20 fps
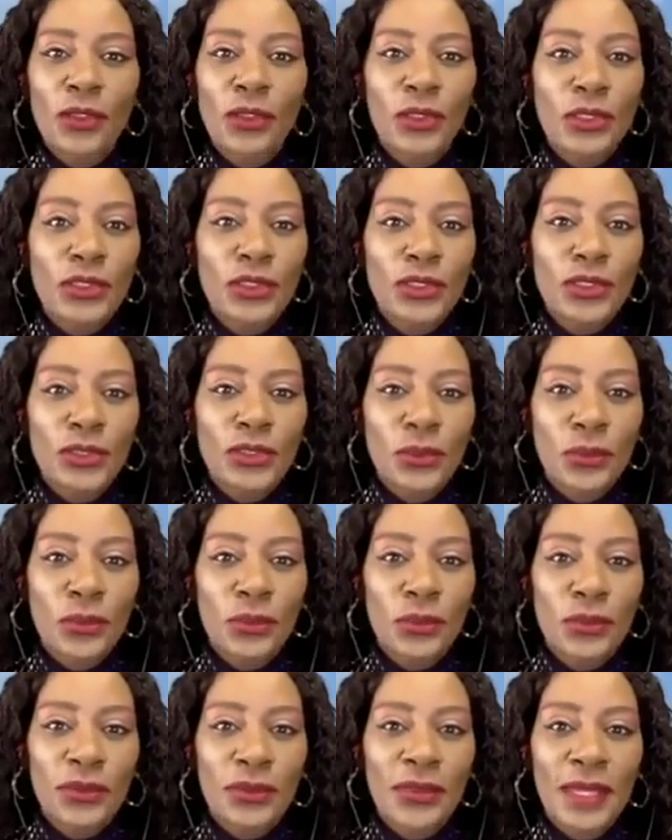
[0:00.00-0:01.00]
on your
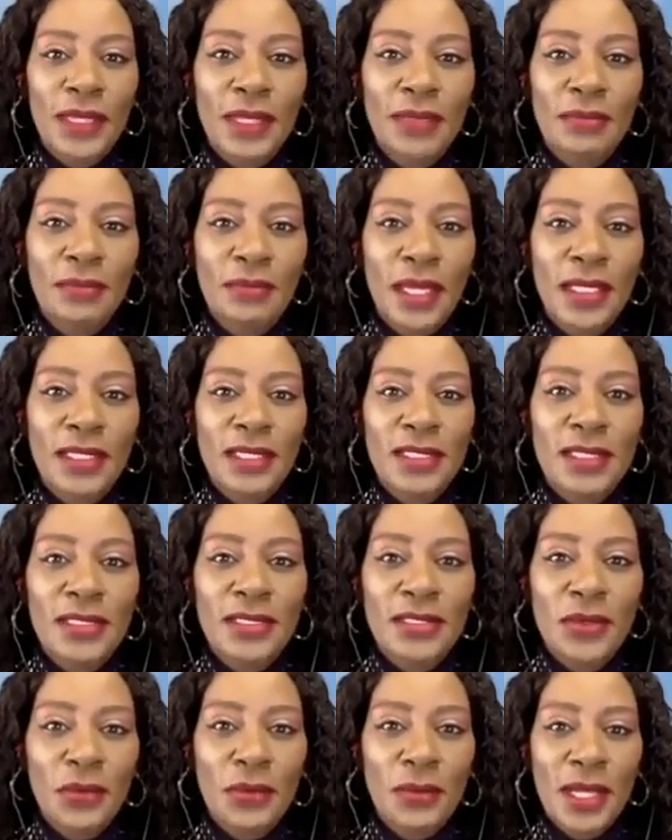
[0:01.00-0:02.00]
show that meant
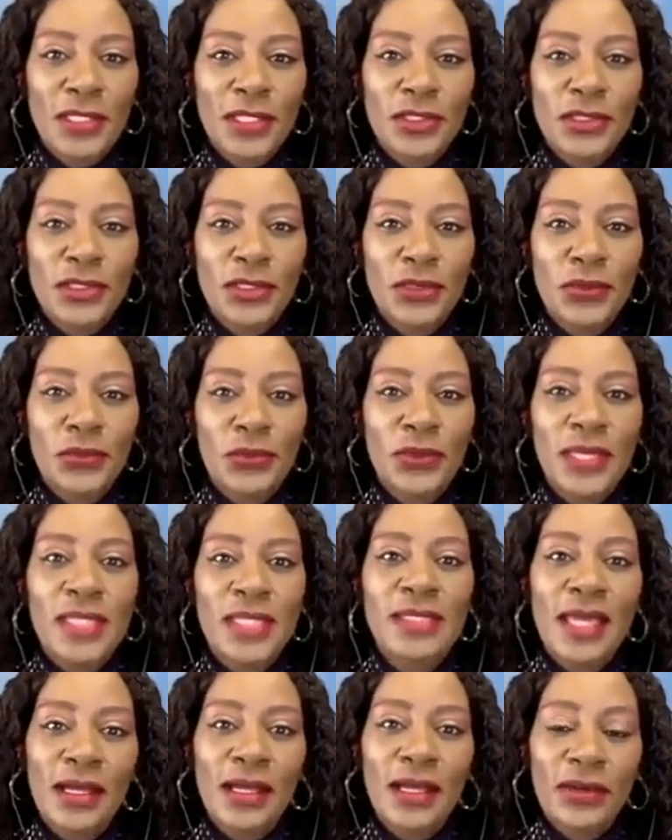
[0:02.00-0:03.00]
so much to you.
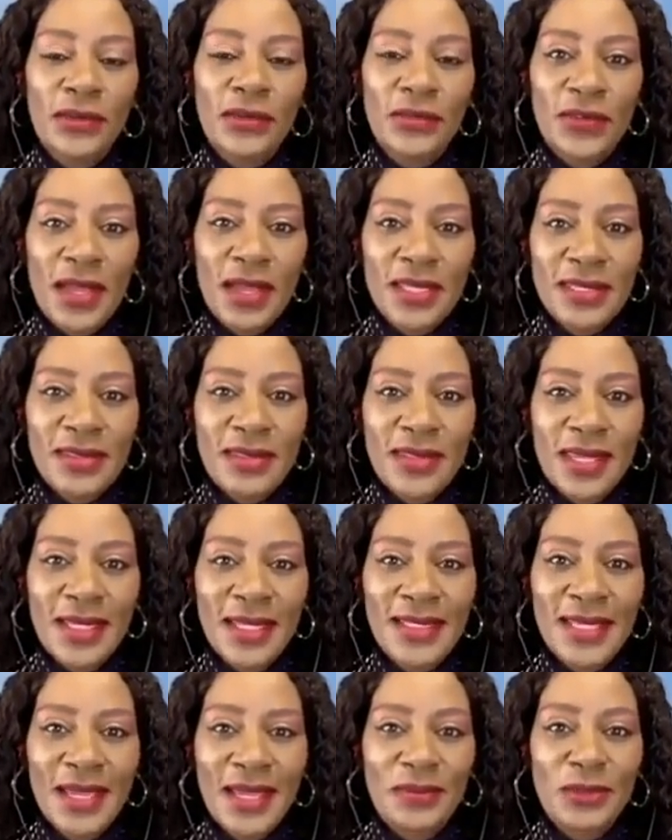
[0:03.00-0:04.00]
They sacrificed
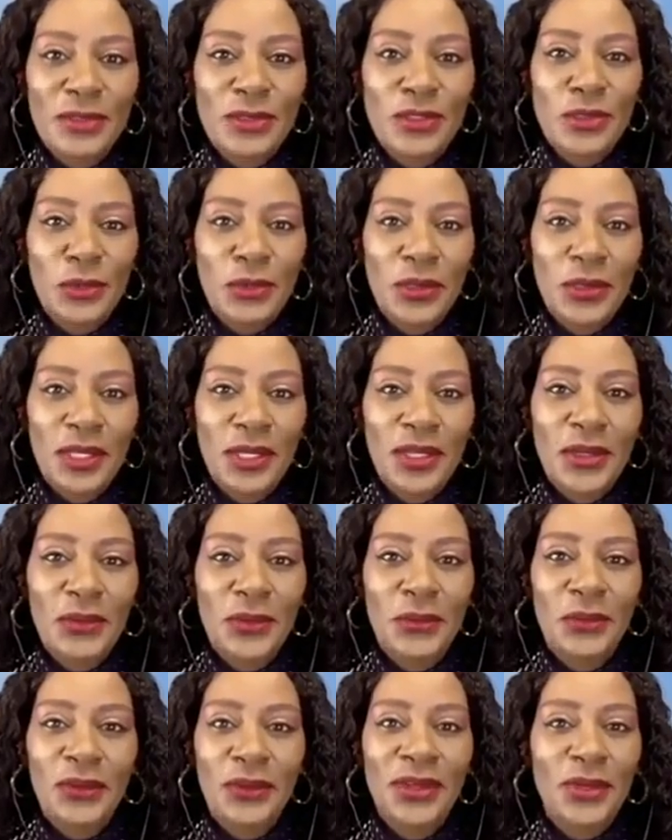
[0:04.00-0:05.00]
their time to join
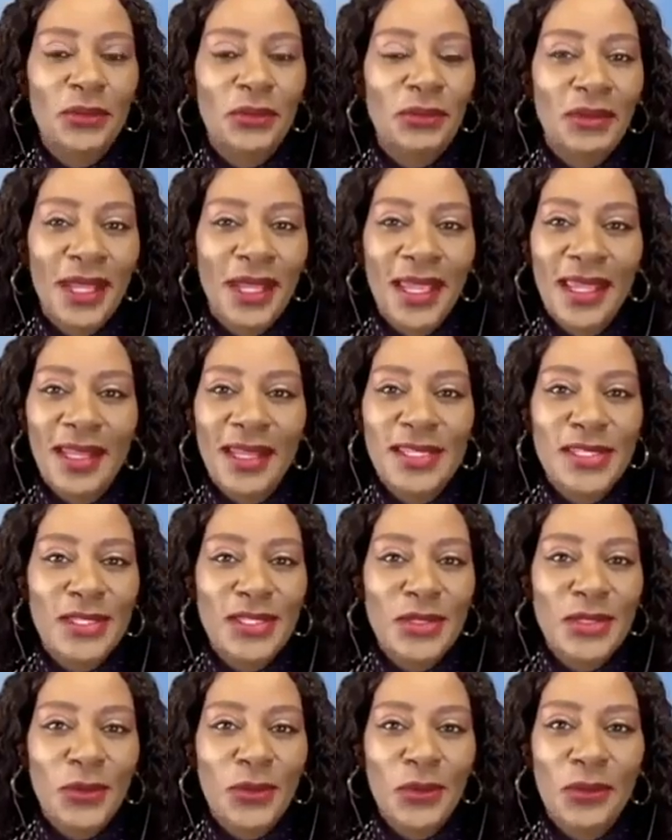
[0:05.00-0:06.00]
you, rain,
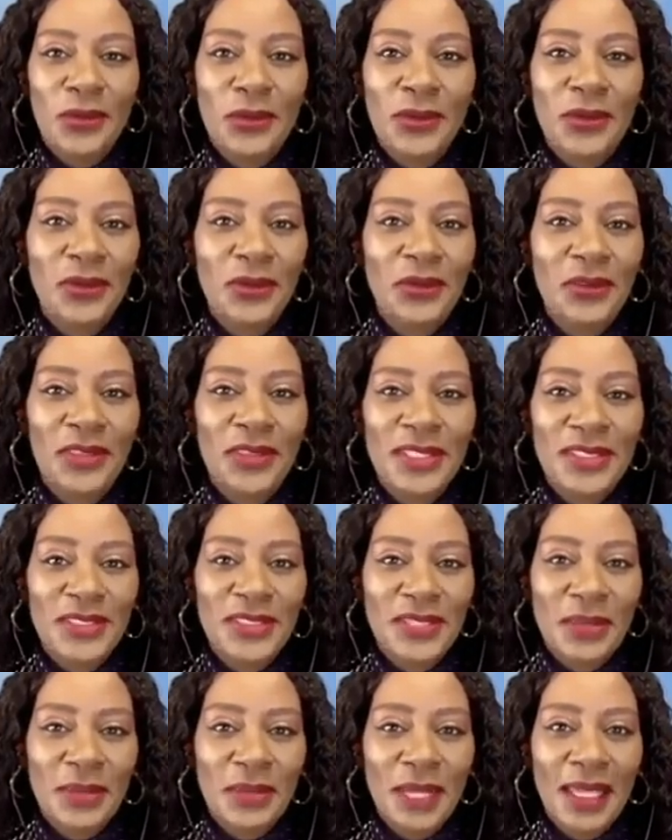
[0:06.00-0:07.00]
snow, or the
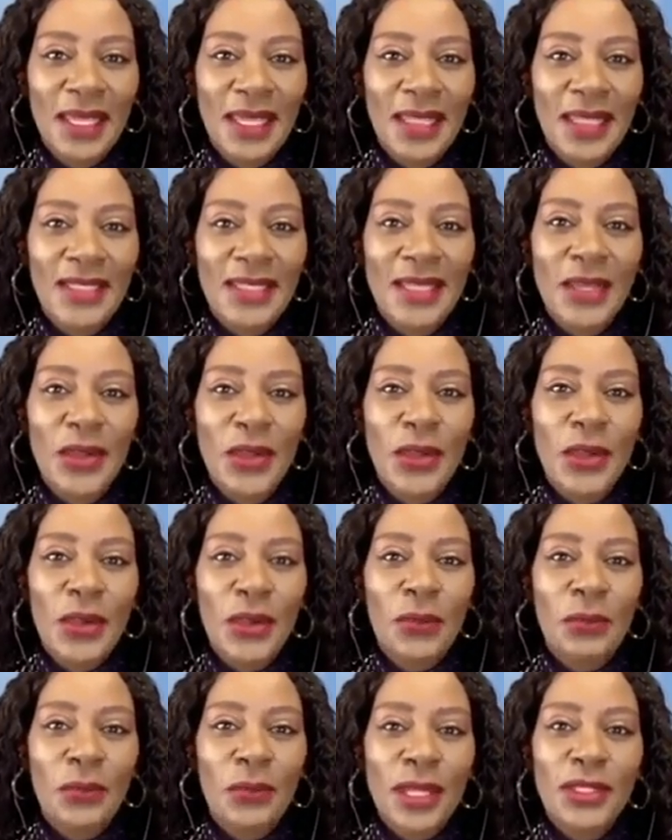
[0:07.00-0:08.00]
summer heat.
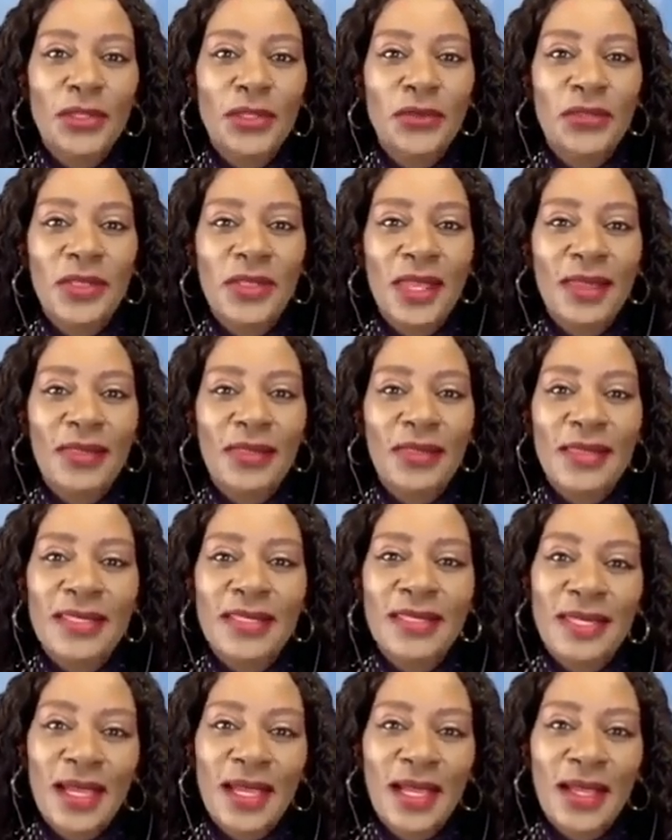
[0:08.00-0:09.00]
Why do you think they
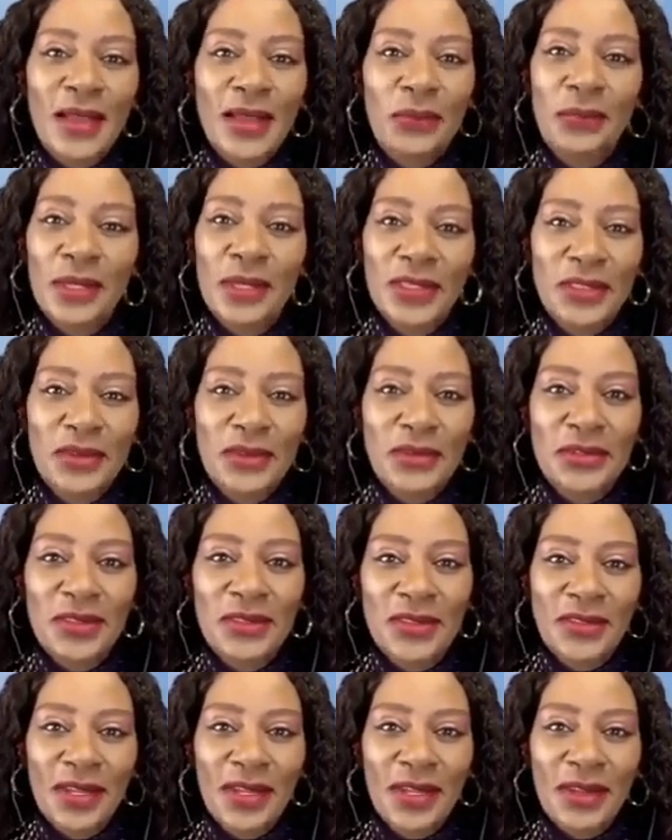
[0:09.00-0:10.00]
stuck with you
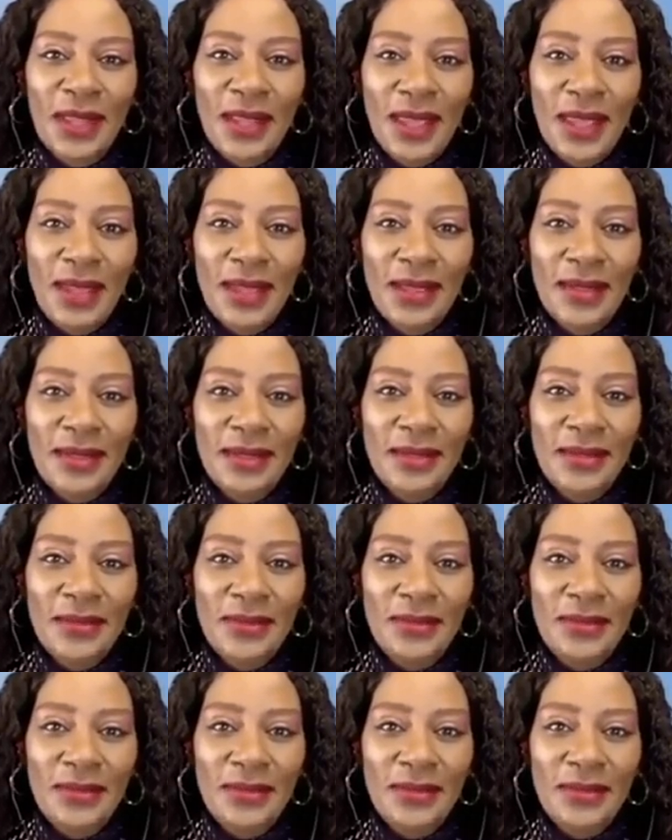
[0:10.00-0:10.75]
to the very end?